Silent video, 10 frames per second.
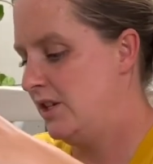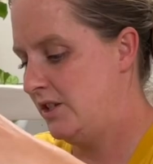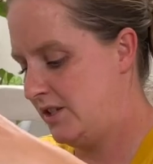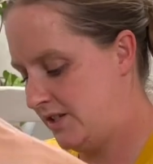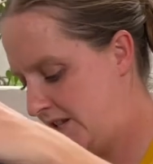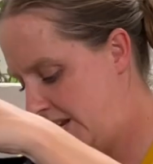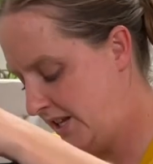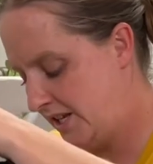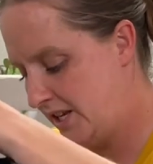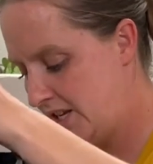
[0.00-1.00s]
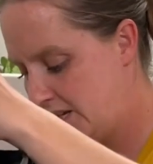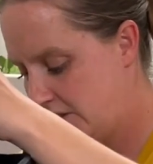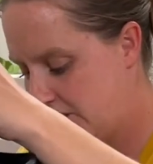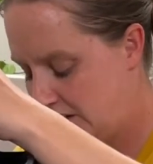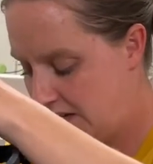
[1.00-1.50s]
just take it and
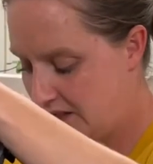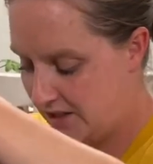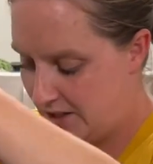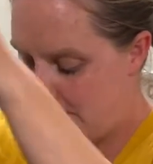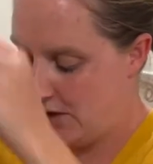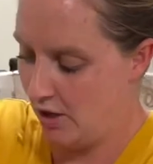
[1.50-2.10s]
you're gonna unzip it